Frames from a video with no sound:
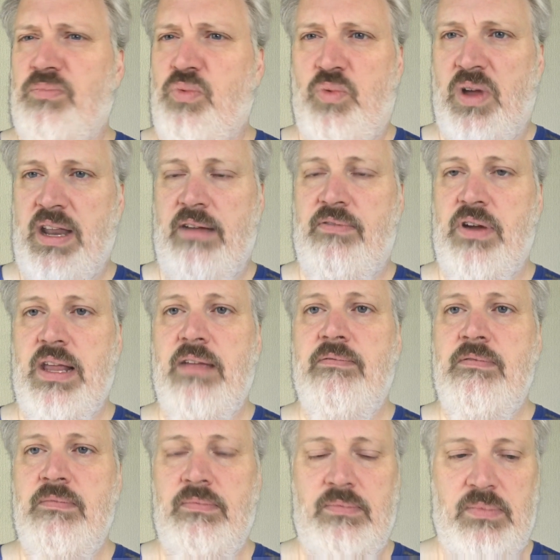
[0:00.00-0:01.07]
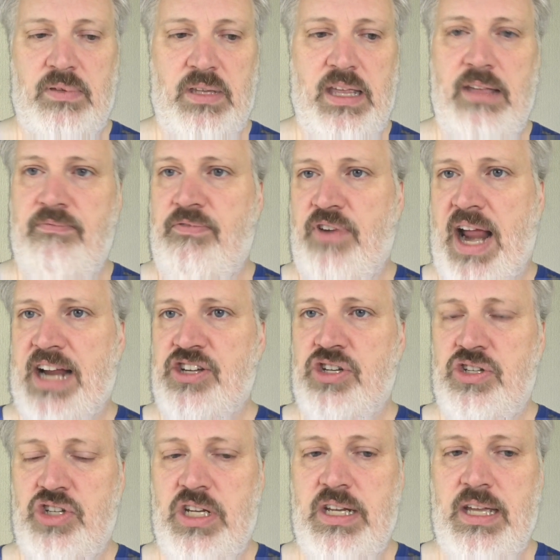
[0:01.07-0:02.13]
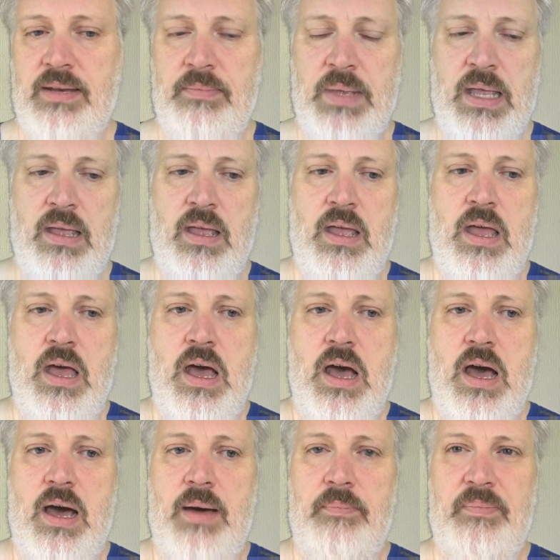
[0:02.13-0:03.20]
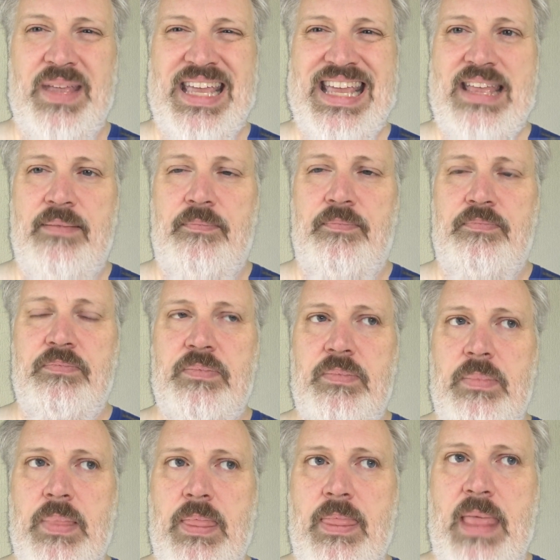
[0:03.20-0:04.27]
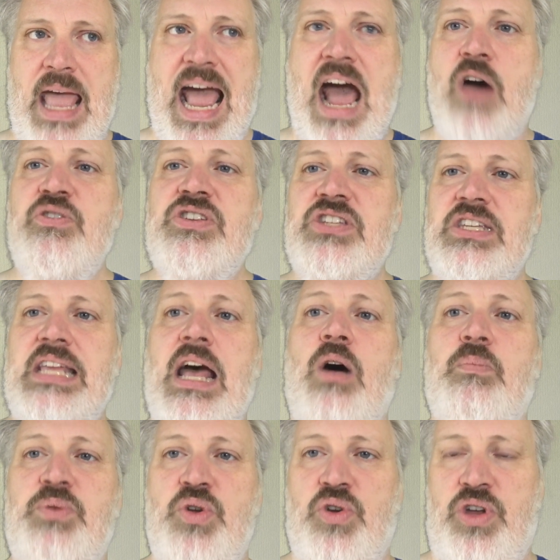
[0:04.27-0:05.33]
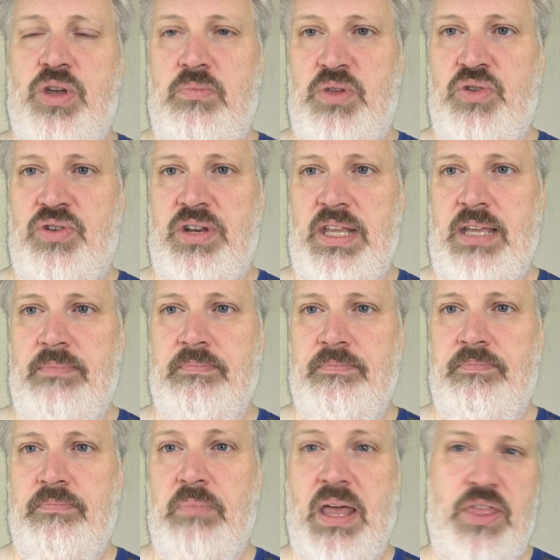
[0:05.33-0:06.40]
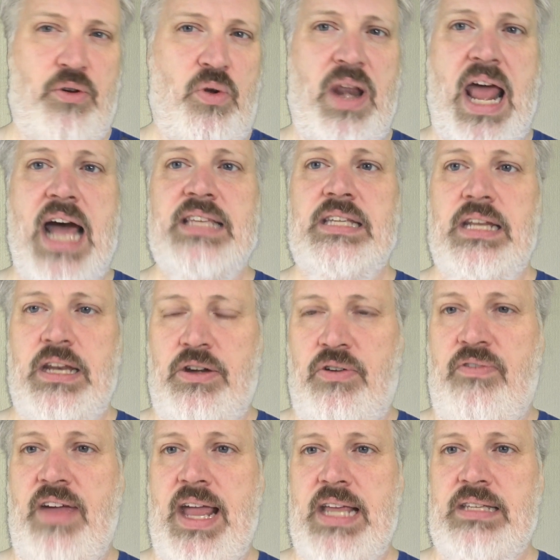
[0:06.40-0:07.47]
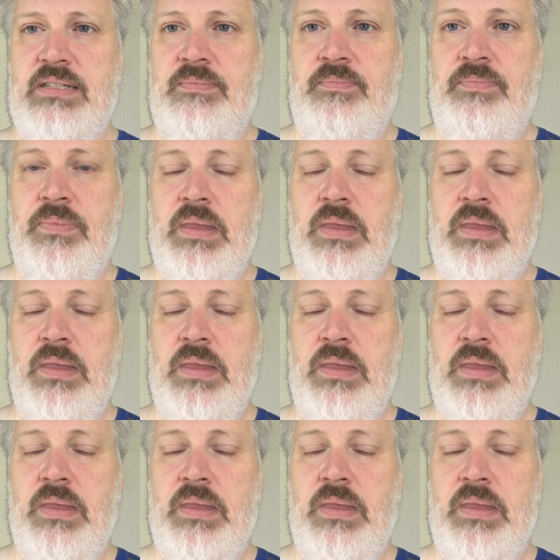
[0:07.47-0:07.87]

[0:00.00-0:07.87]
whatever infraction she did. How does this help your community by throwing acid in her face?